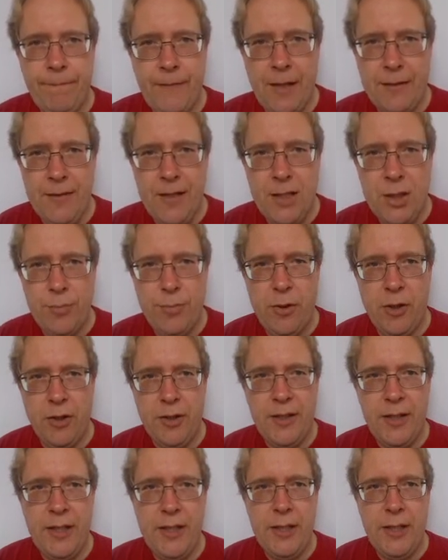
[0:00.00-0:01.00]
This
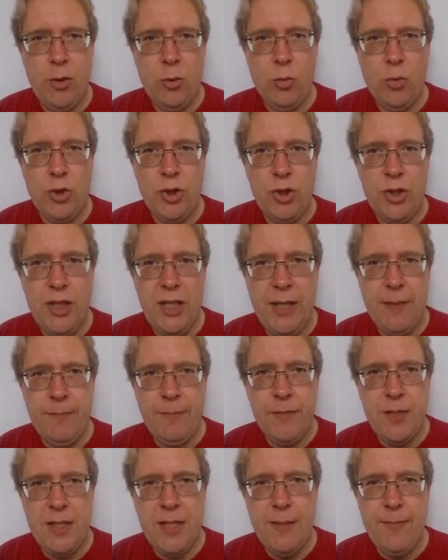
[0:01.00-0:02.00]
part here was
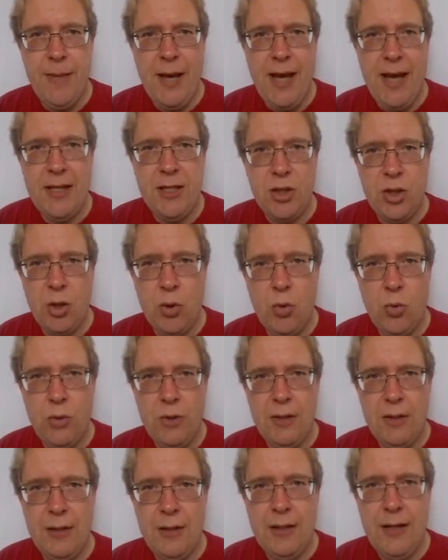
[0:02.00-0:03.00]
Jim's demand. So
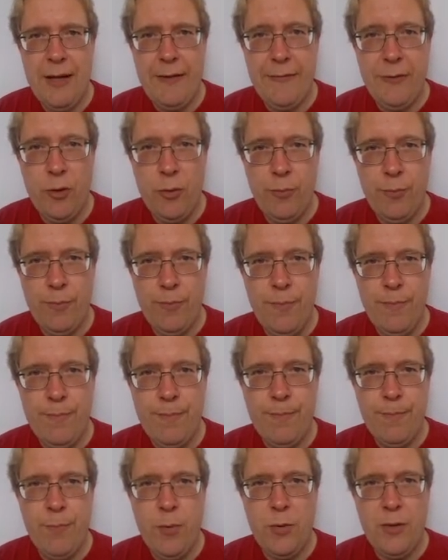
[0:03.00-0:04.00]
if you
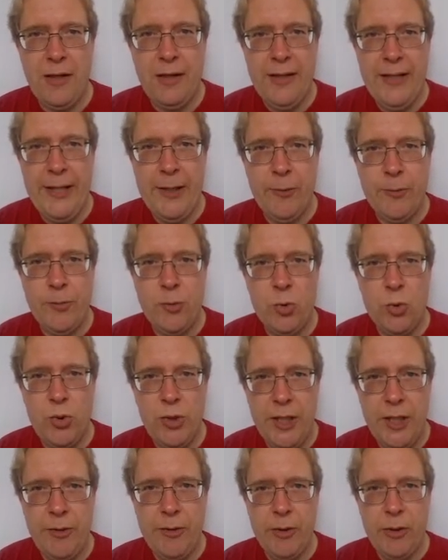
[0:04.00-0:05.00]
put that equal to
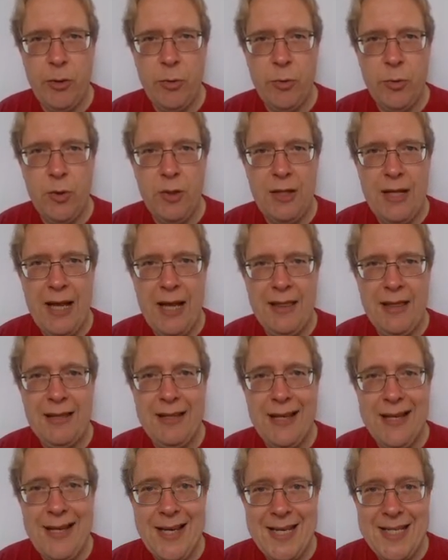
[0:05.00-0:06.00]
0, you get that
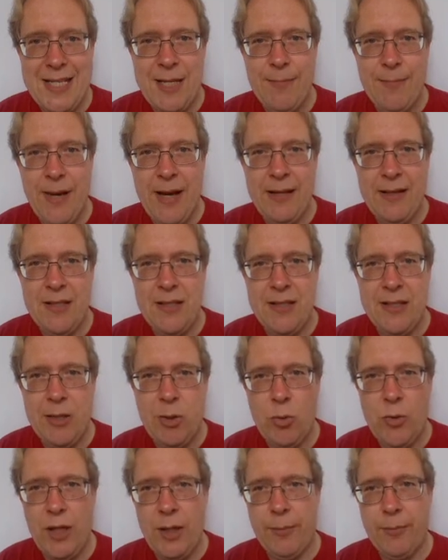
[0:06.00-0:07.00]
his demand is
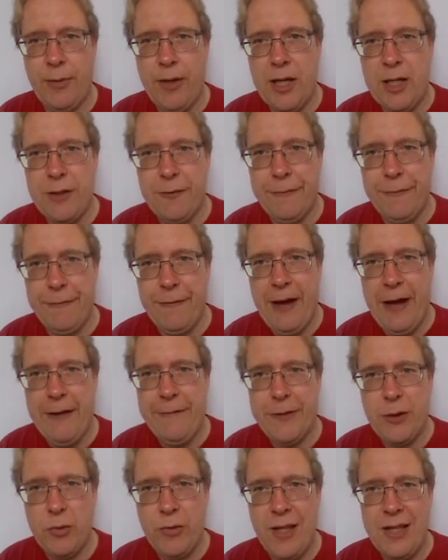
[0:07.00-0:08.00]
0 at a price of
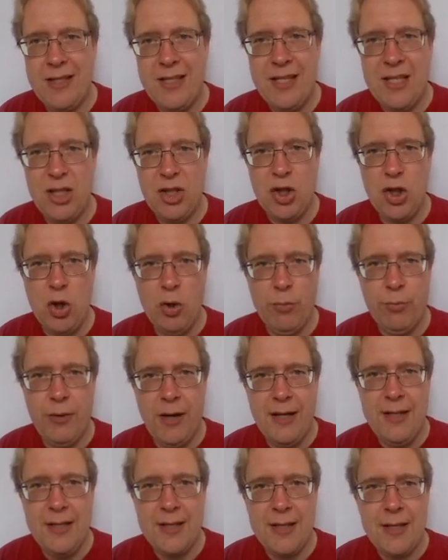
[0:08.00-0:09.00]
5. So that's his choke
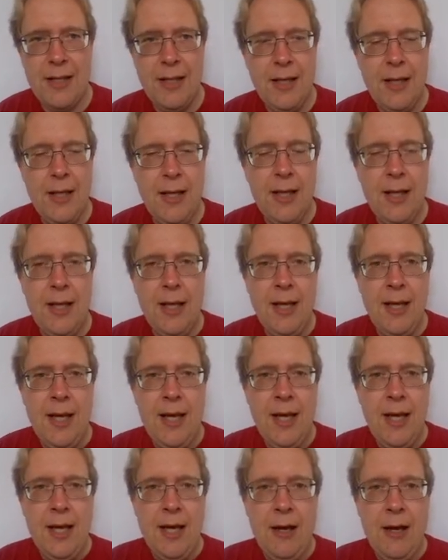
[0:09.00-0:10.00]
price.
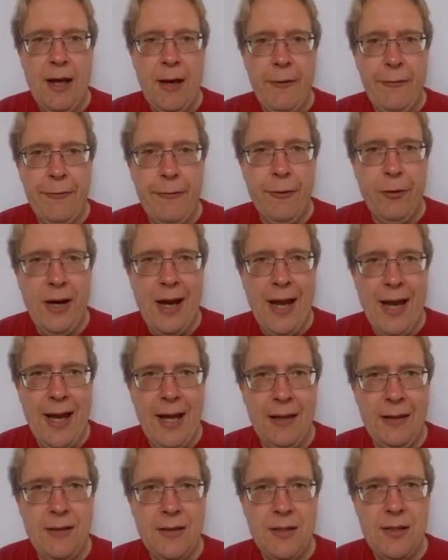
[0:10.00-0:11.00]
For
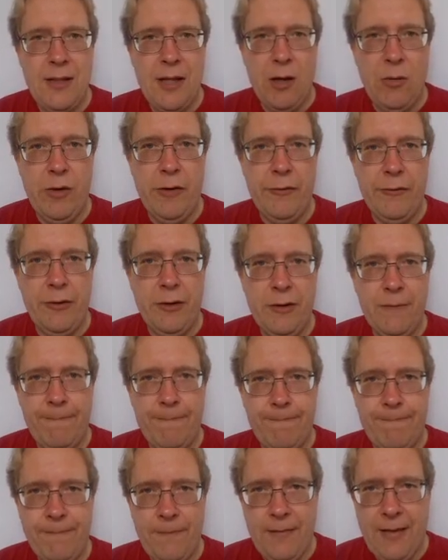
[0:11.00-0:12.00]
Alice, however,
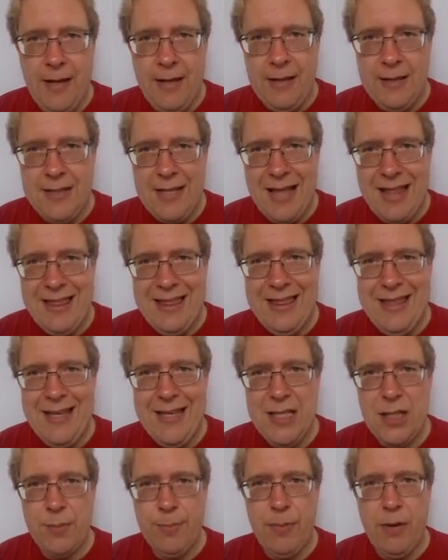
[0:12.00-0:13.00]
Alice had
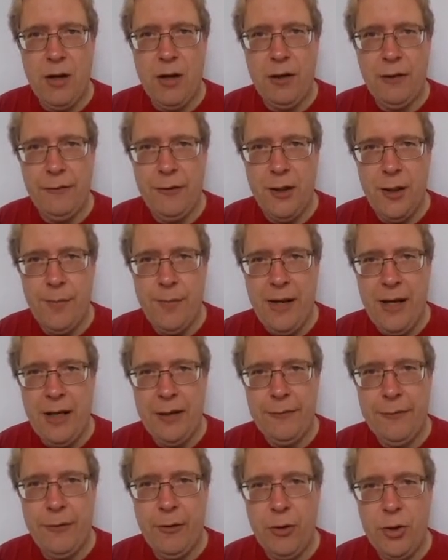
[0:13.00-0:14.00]
this part of the
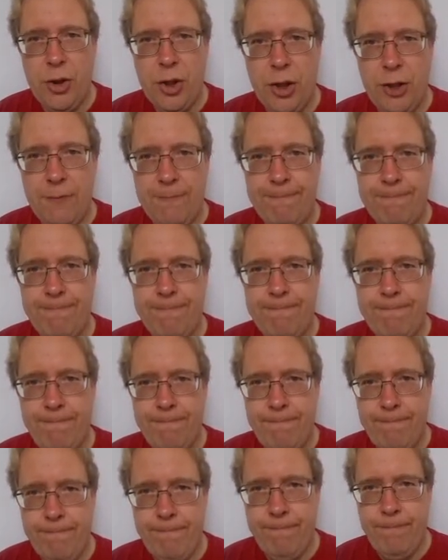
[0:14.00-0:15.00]
demand function
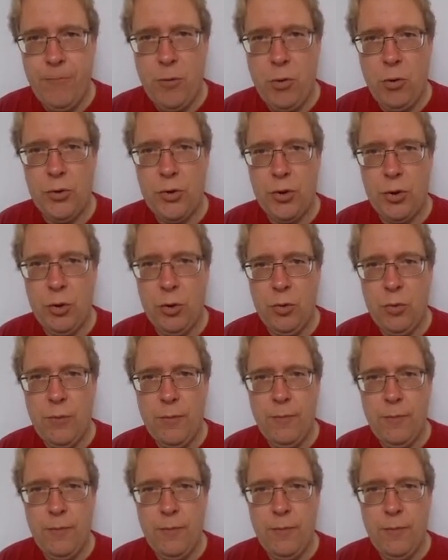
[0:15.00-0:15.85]
also